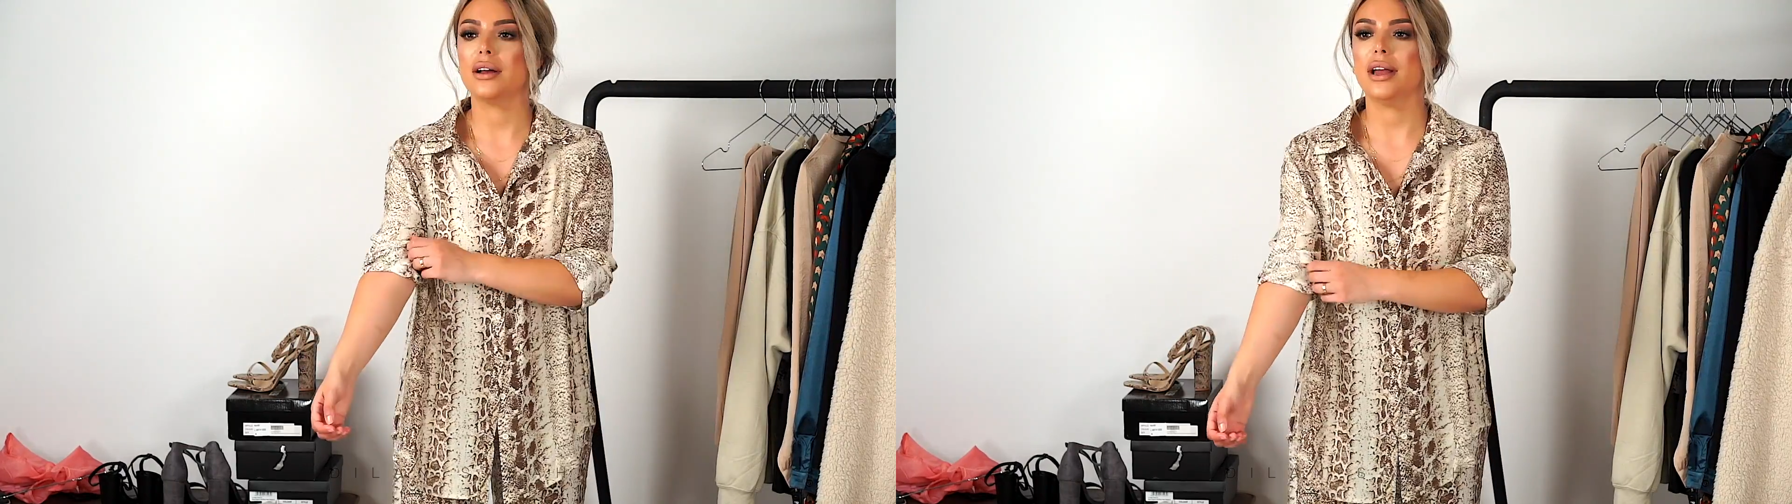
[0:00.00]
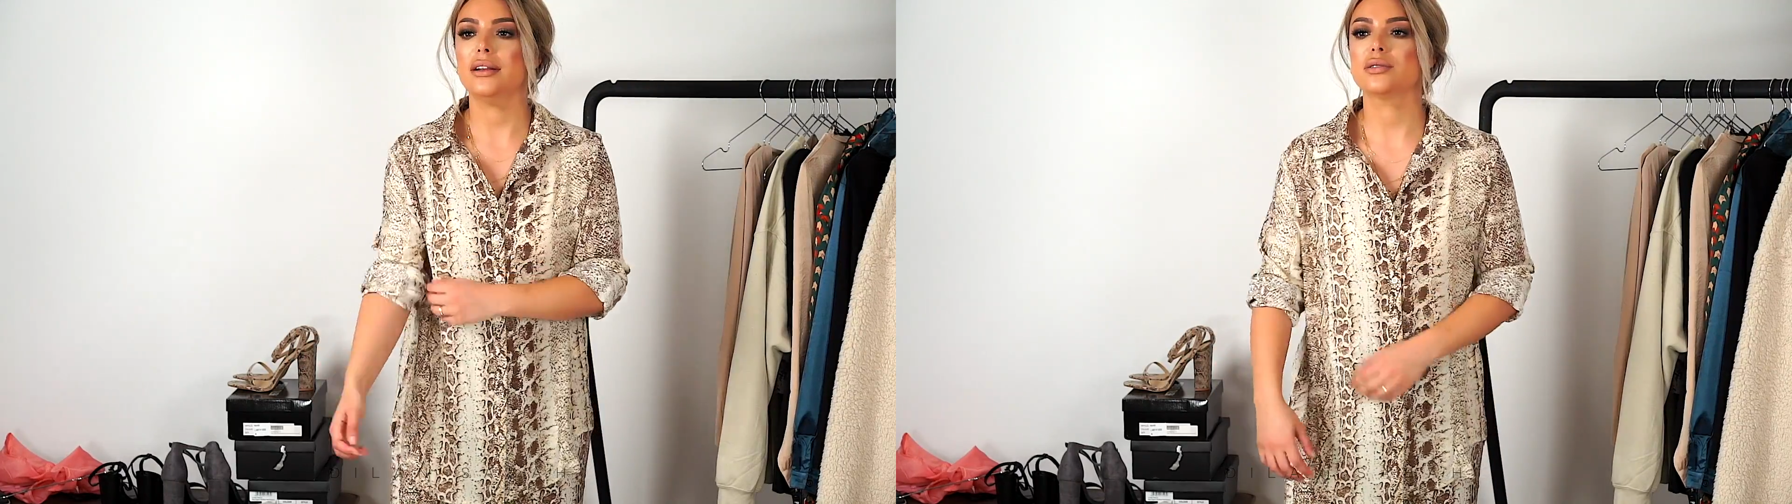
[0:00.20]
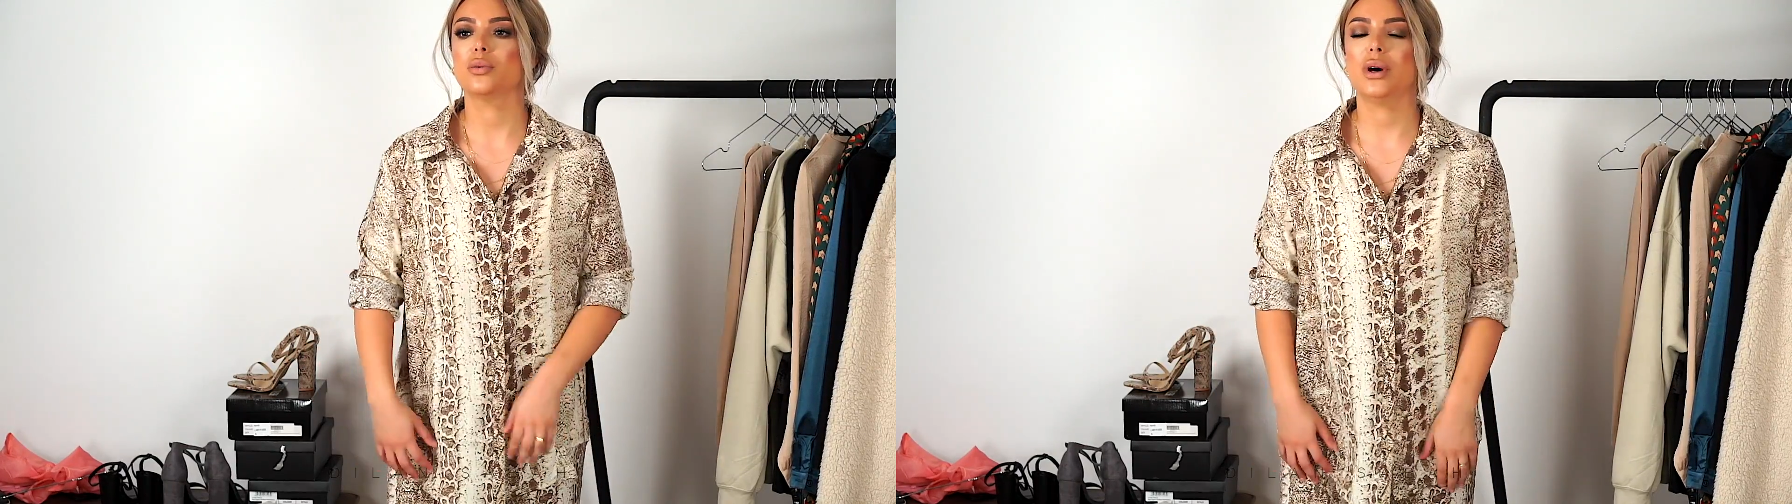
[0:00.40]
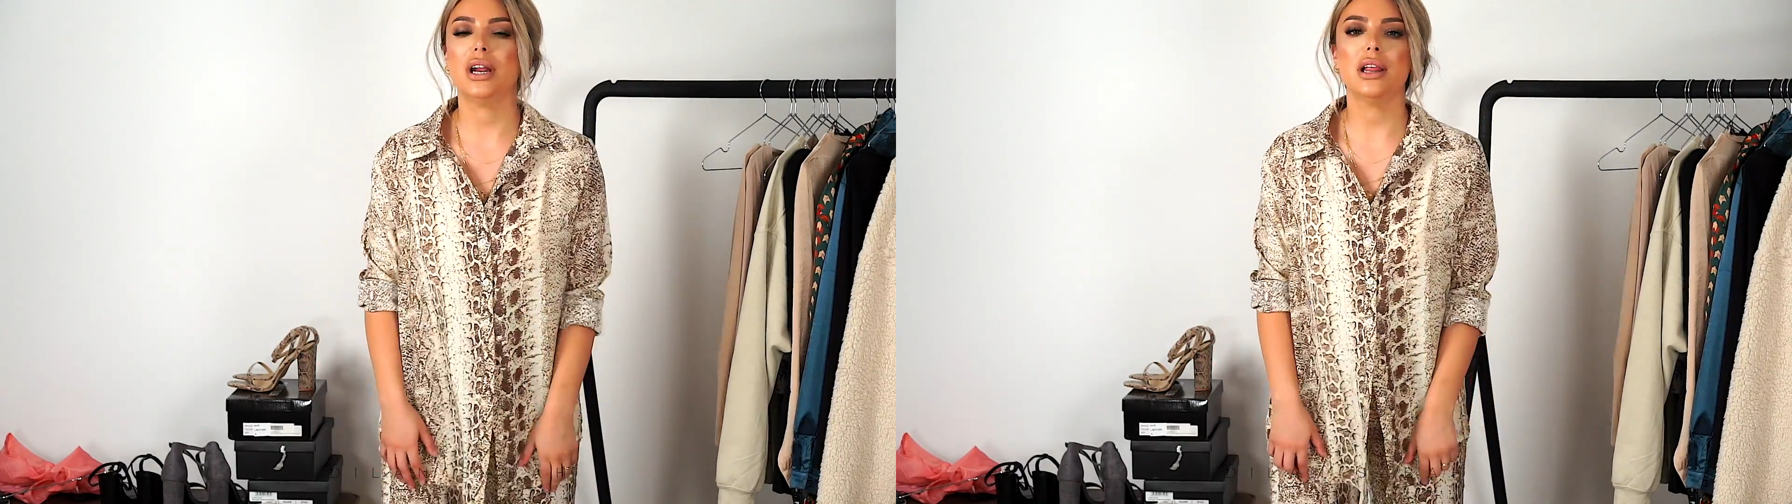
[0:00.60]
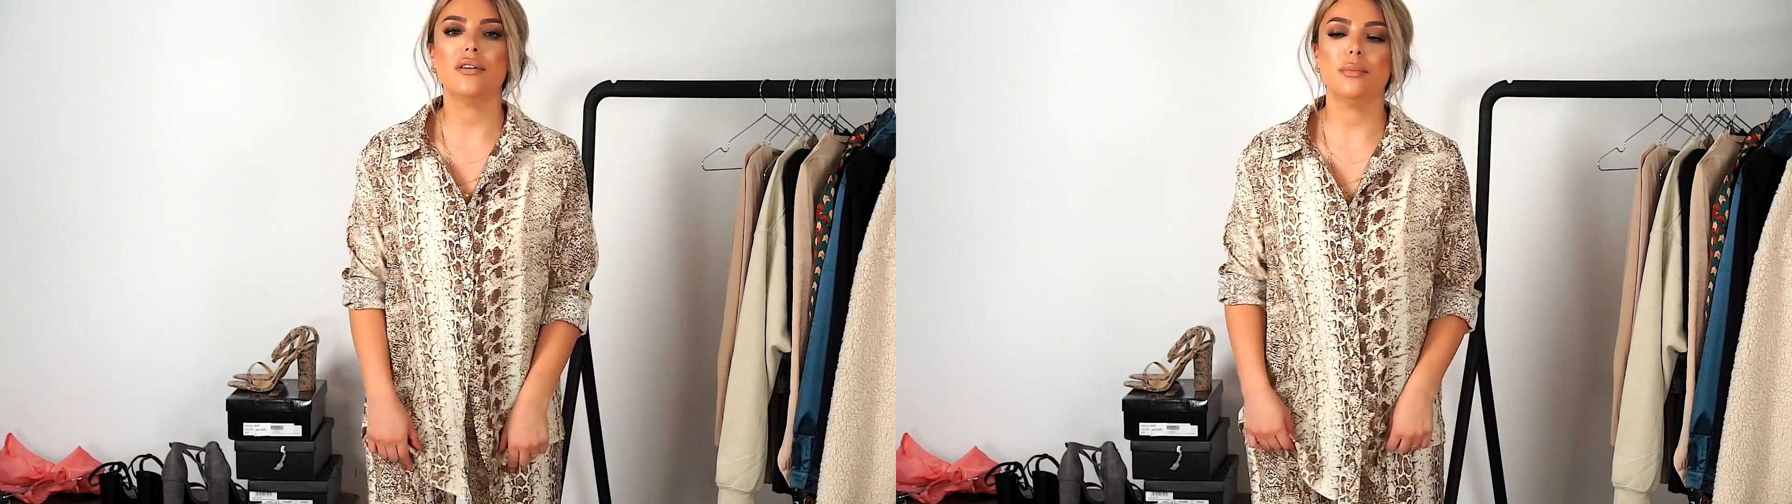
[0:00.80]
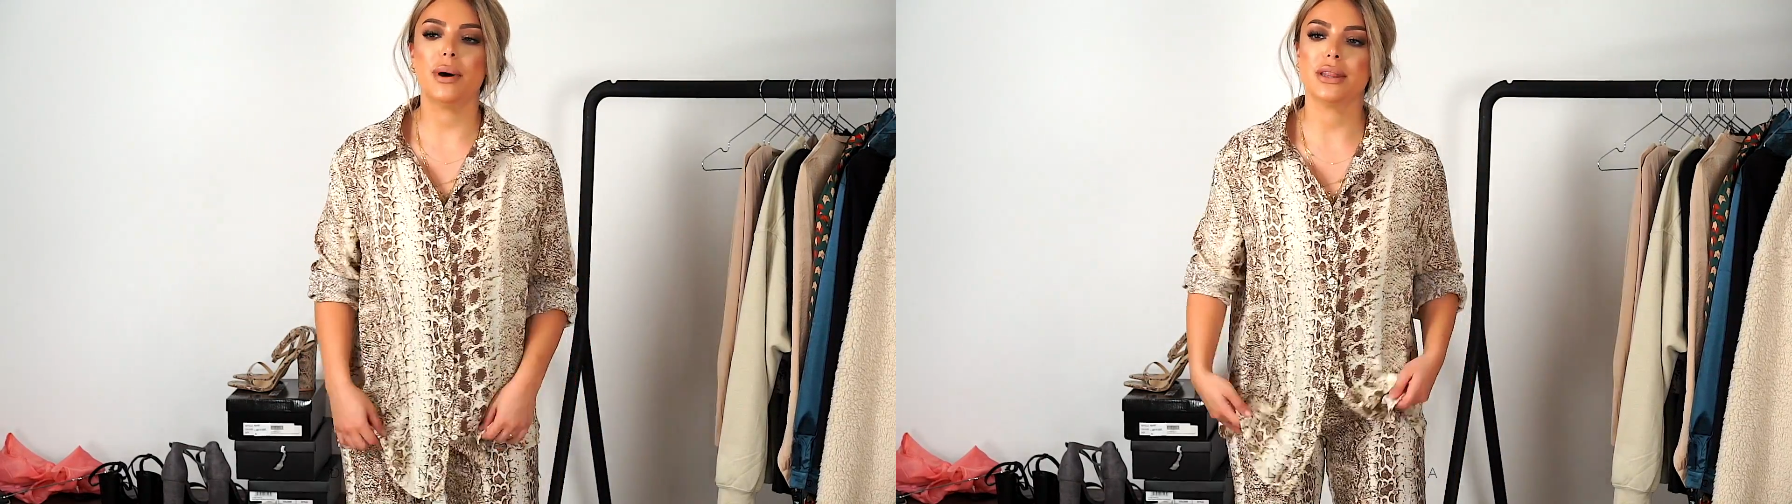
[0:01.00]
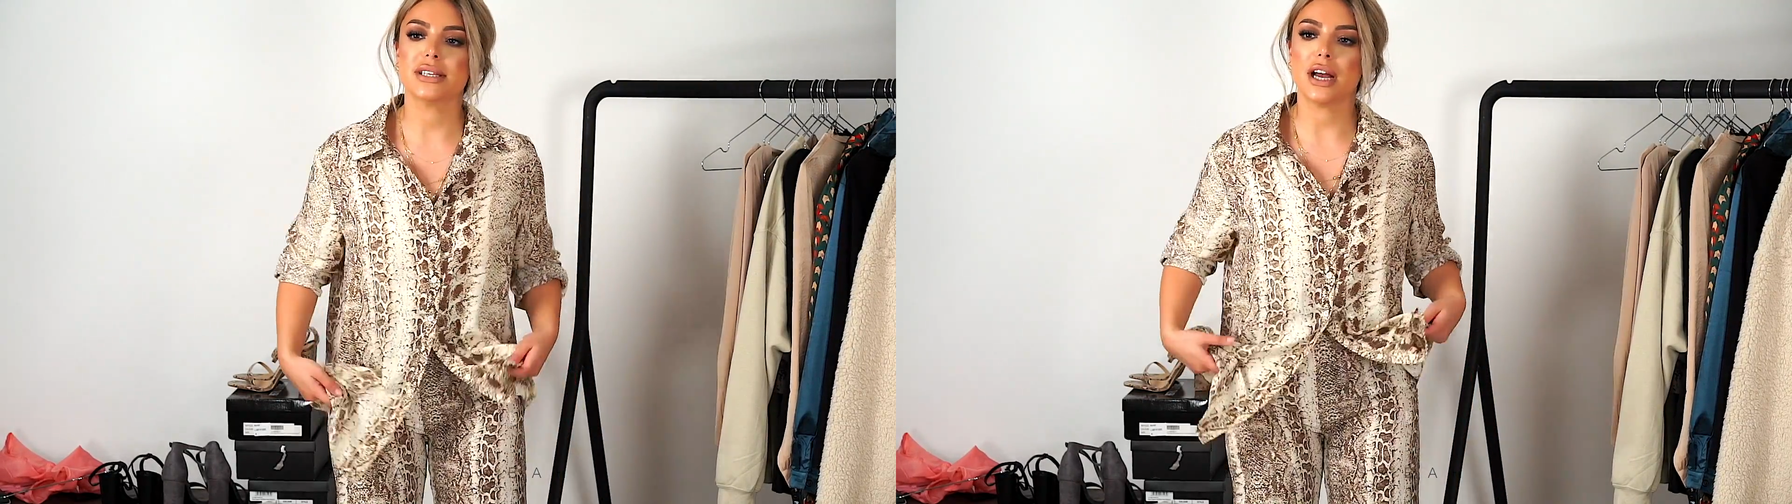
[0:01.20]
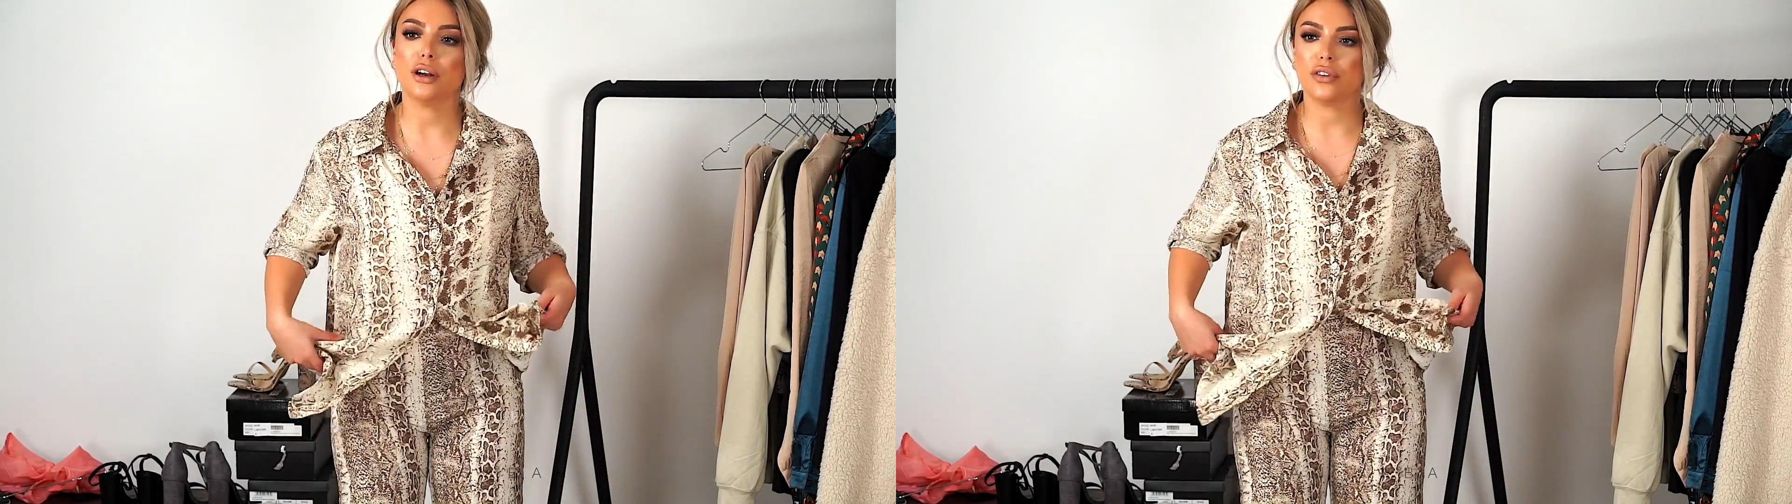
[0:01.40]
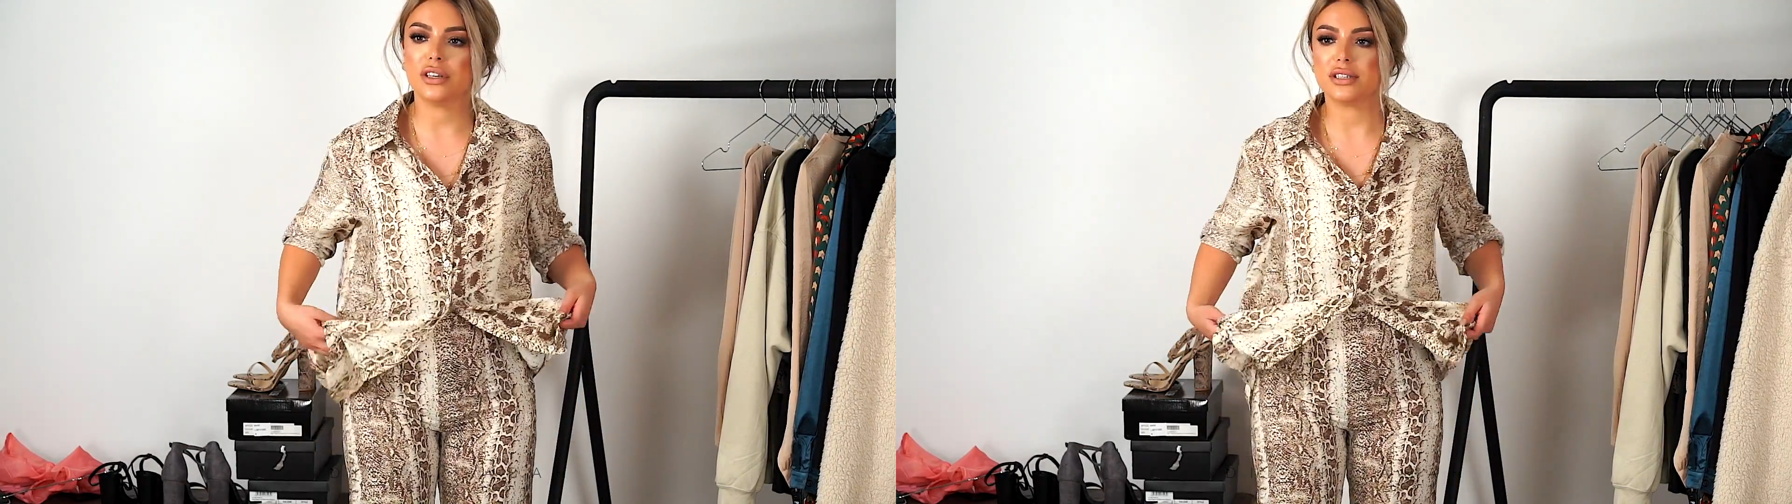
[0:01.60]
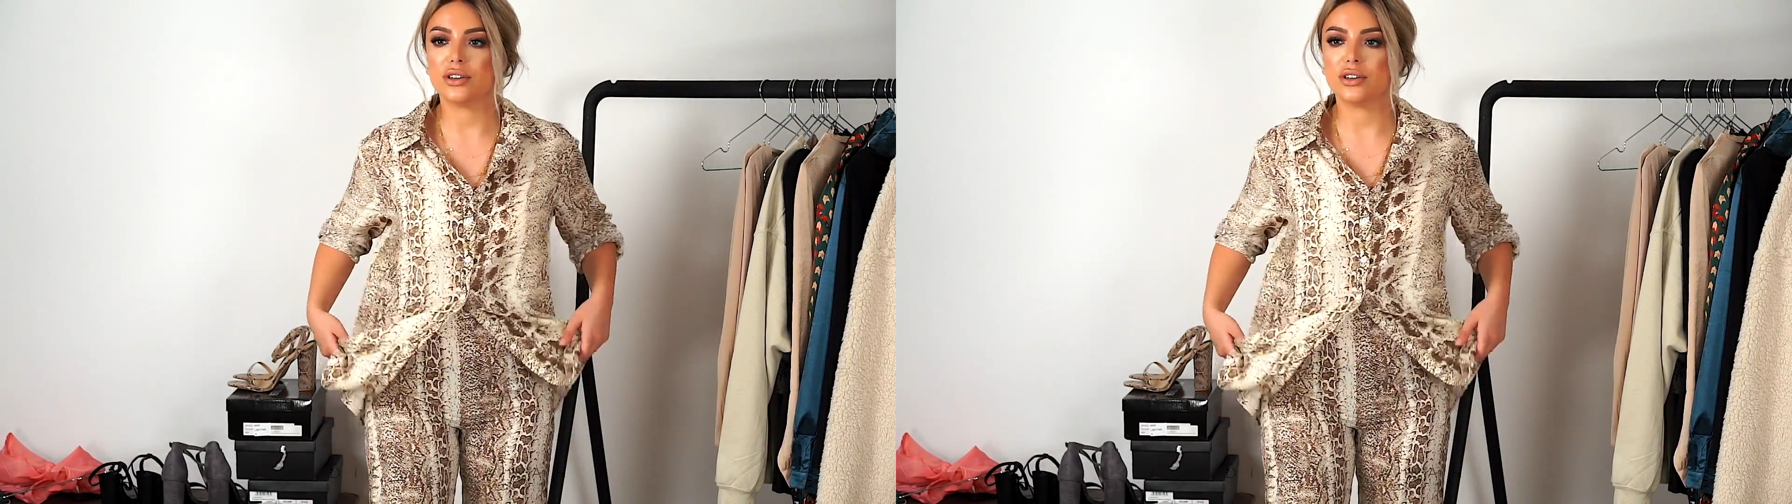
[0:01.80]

And what I love about this outfit is